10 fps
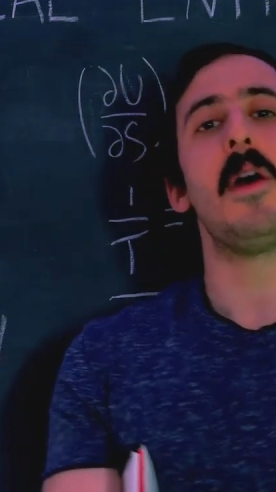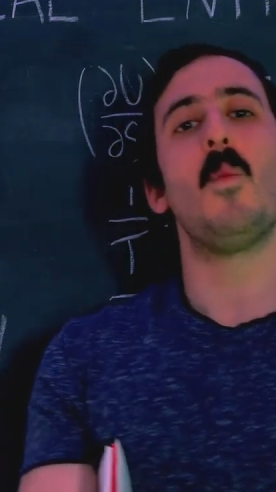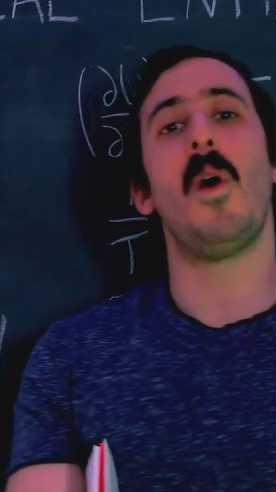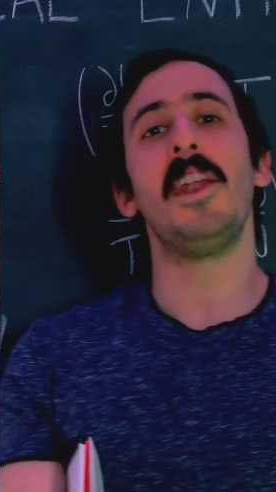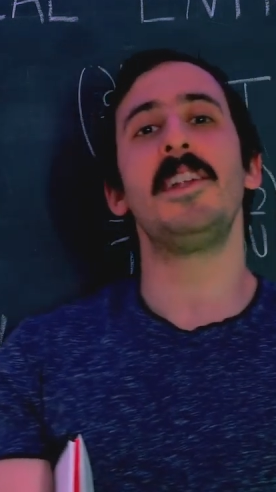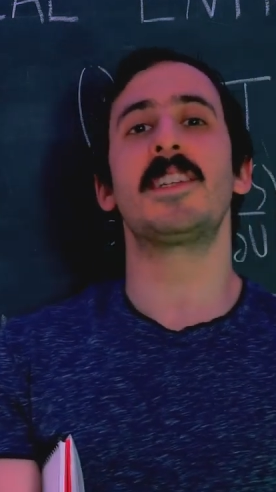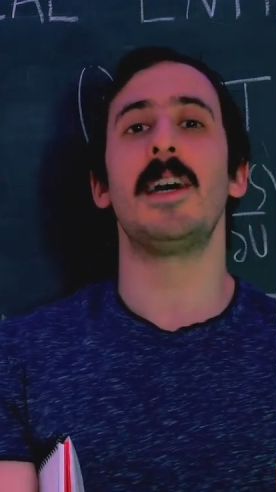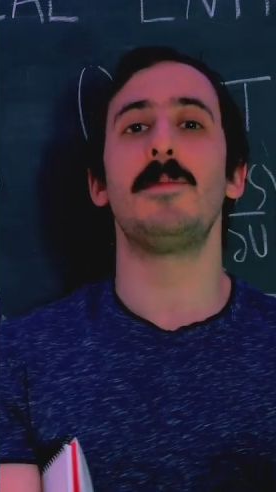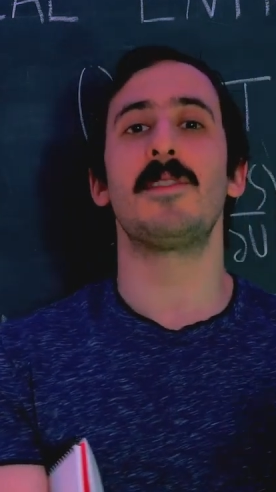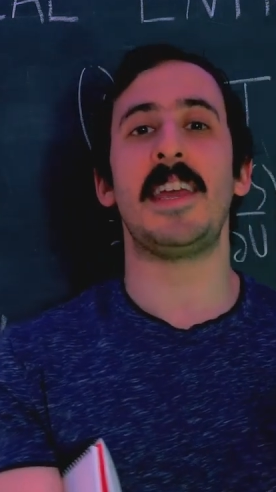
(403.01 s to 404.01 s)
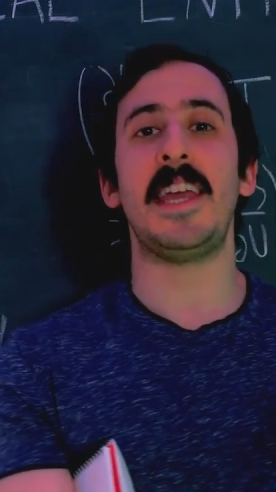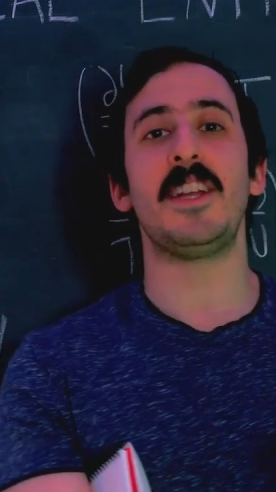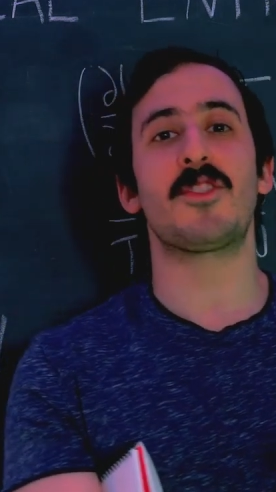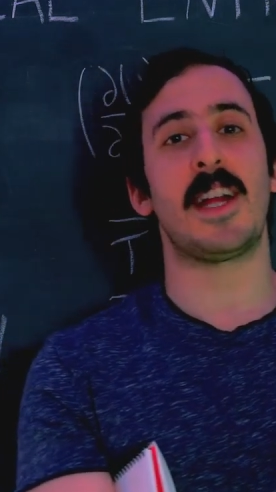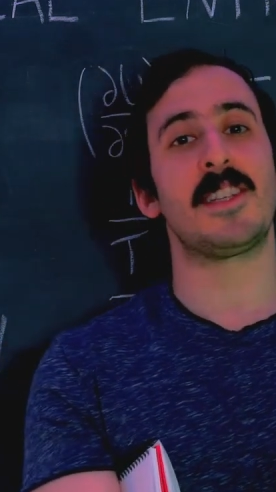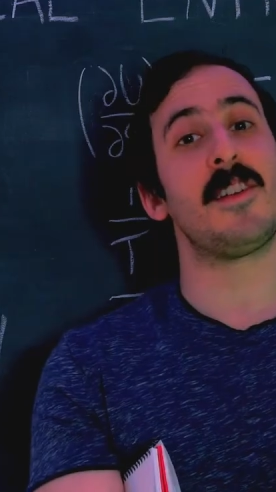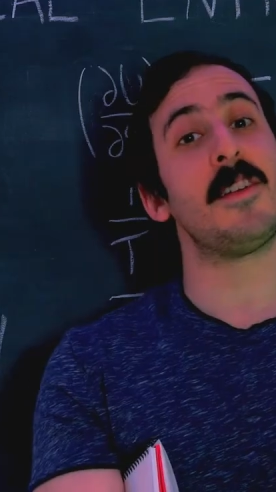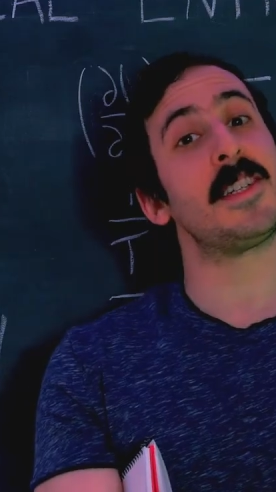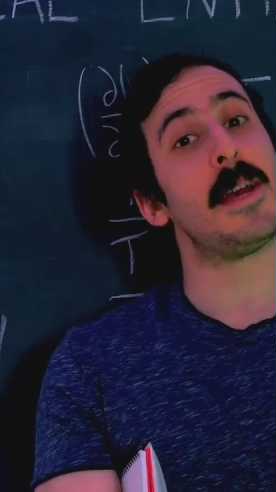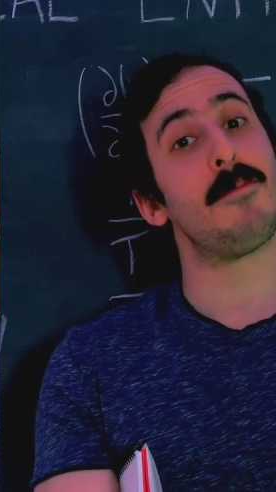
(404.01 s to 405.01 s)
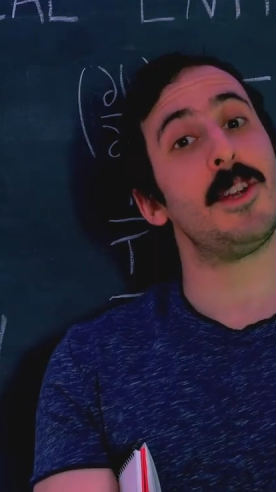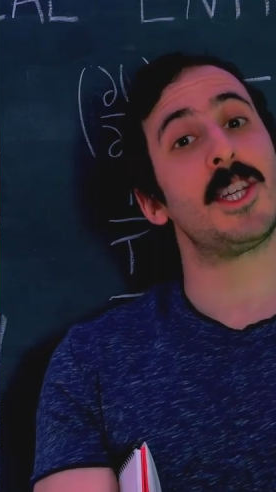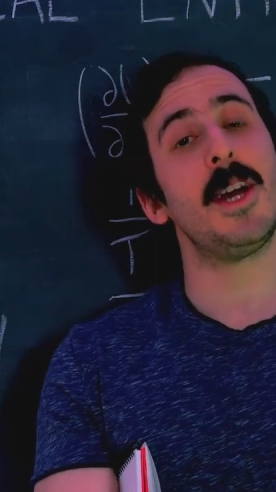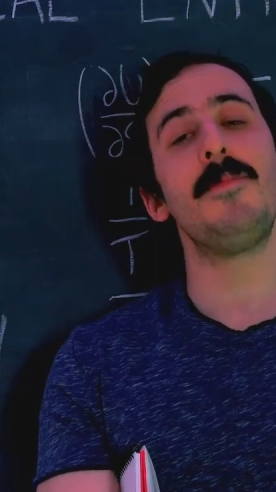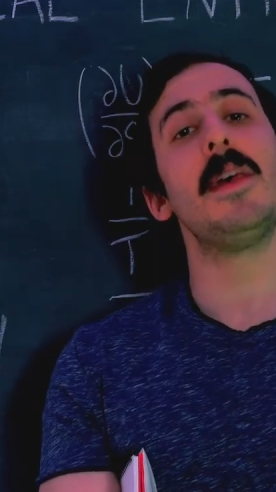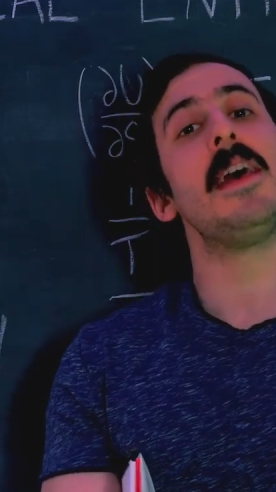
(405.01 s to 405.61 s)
One in terms of heat transfer and temperature,